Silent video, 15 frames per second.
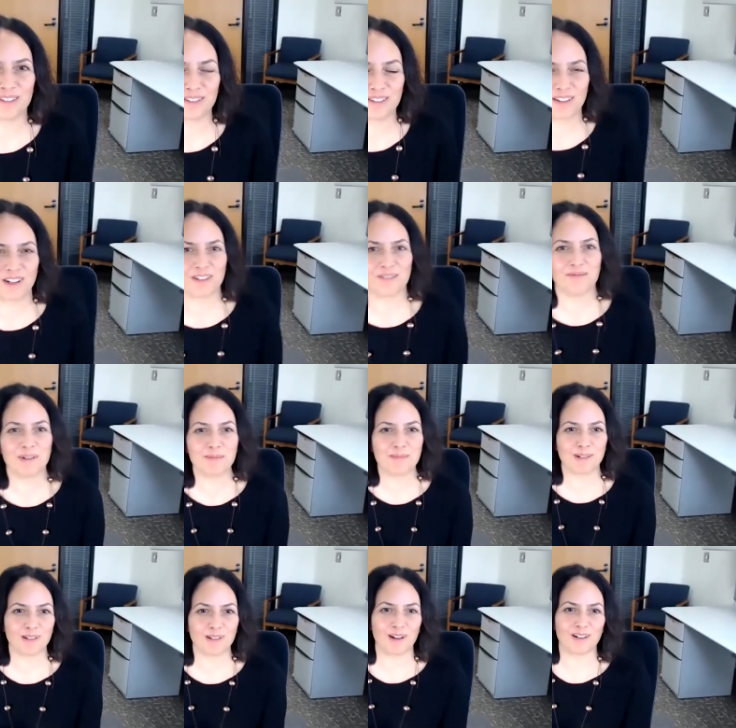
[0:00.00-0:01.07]
a lot of
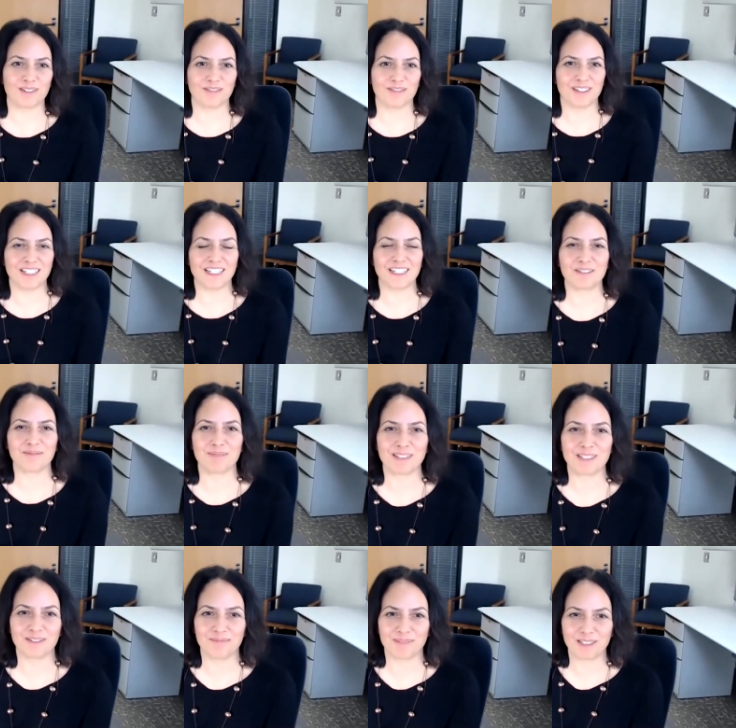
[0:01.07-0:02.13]
people are fleeing,
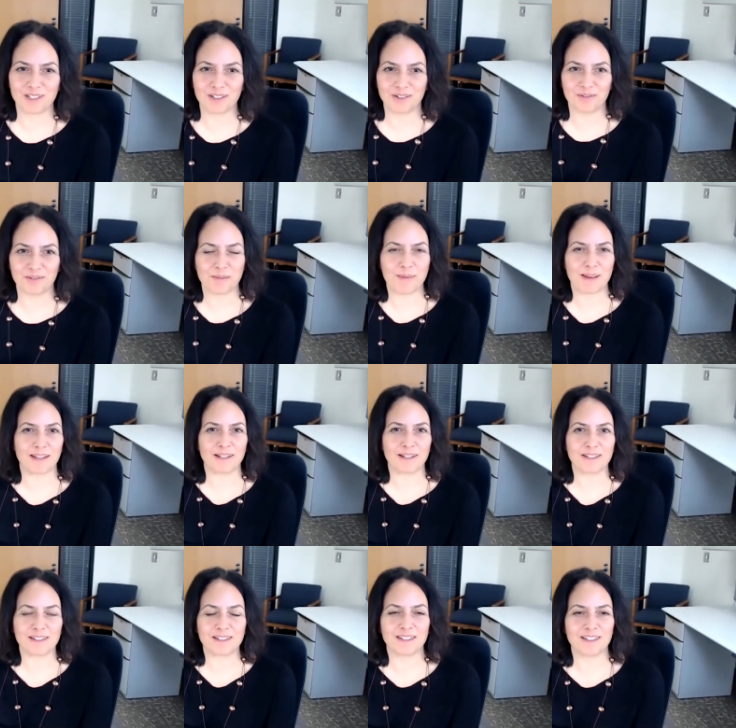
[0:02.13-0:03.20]
but you
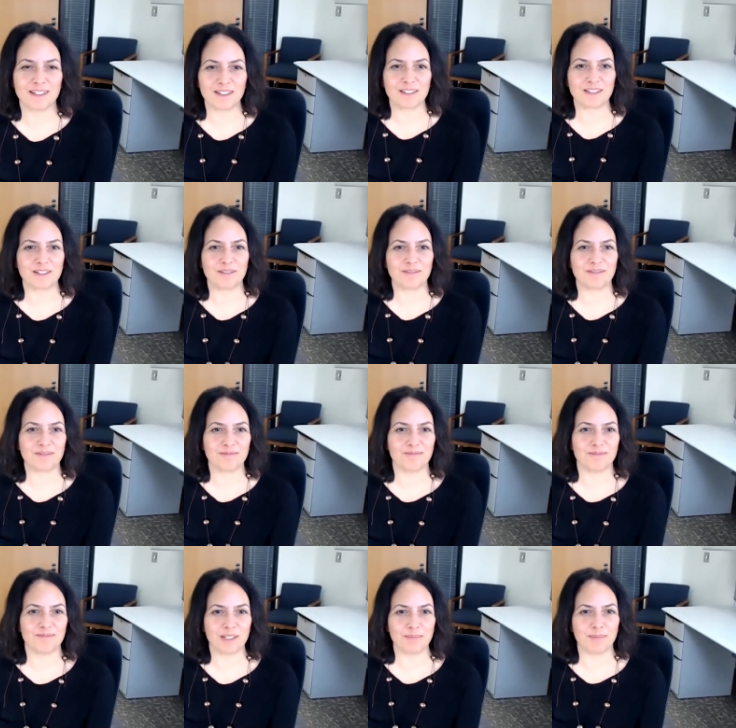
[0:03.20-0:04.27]
remain in
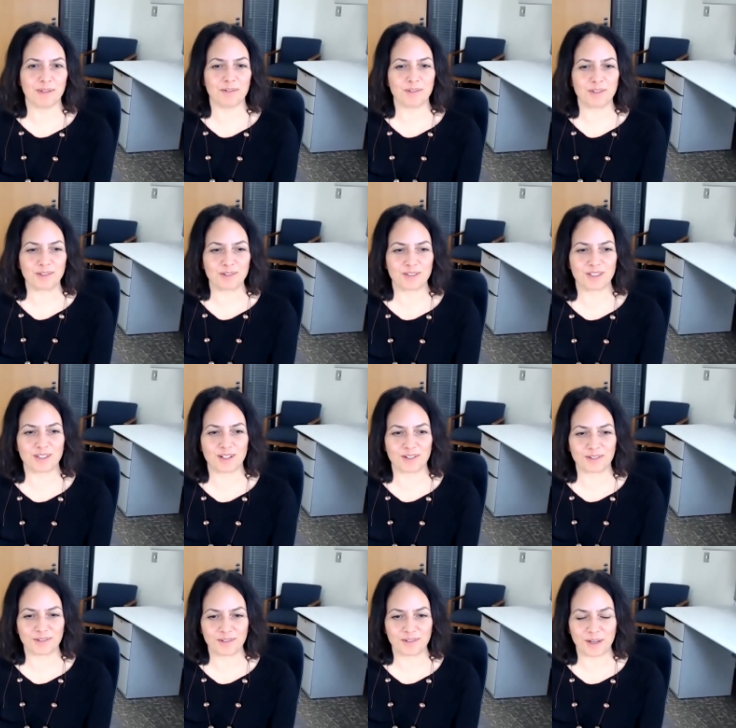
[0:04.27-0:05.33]
Beirut.
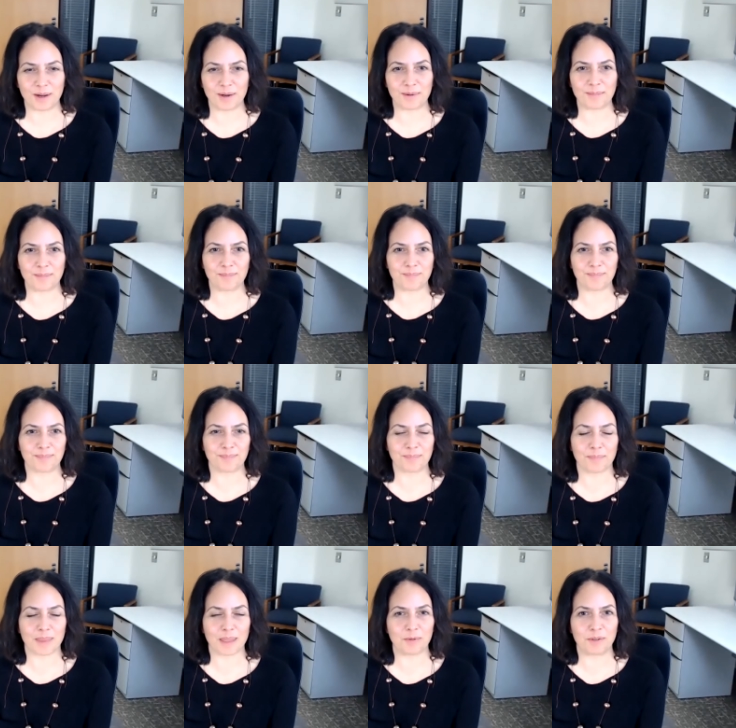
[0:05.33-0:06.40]
So
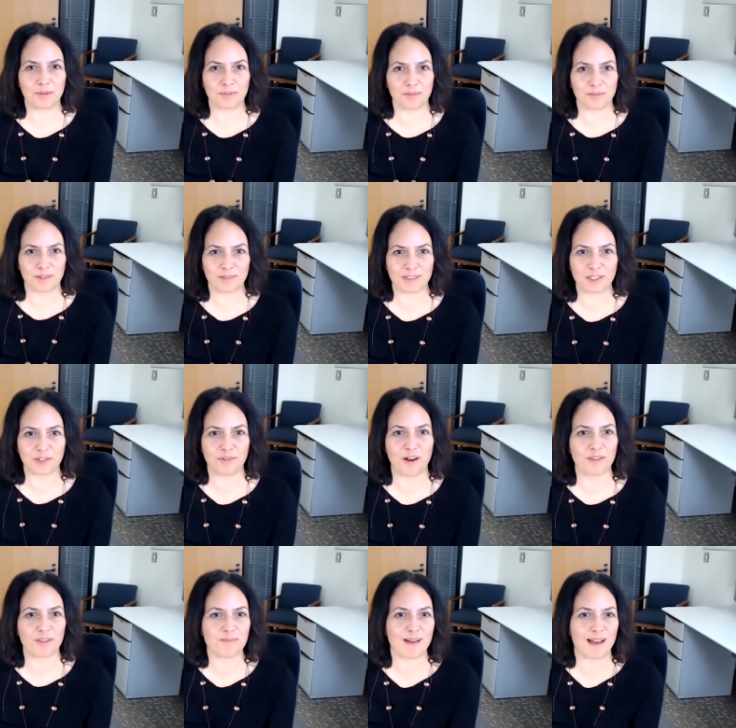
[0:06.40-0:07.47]
we wish you
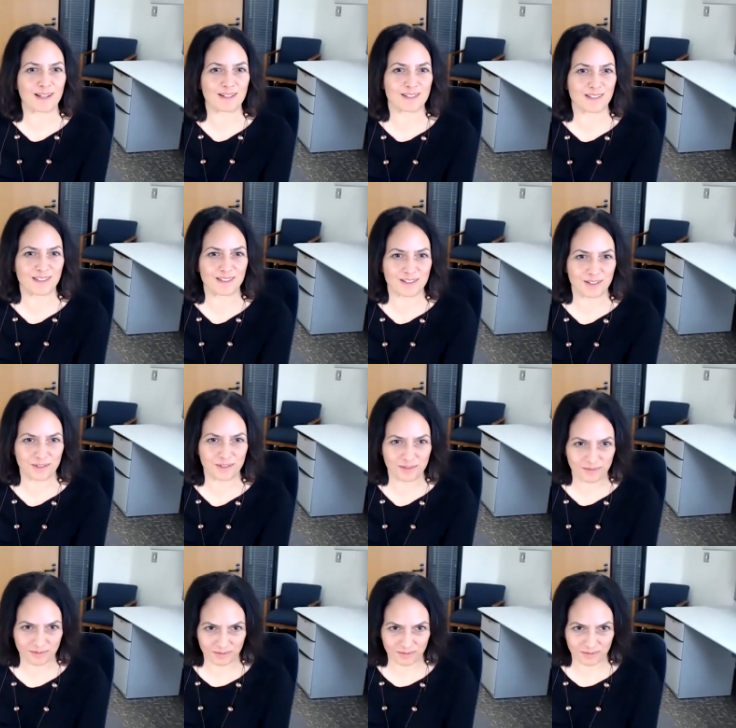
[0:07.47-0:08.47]
all the best as you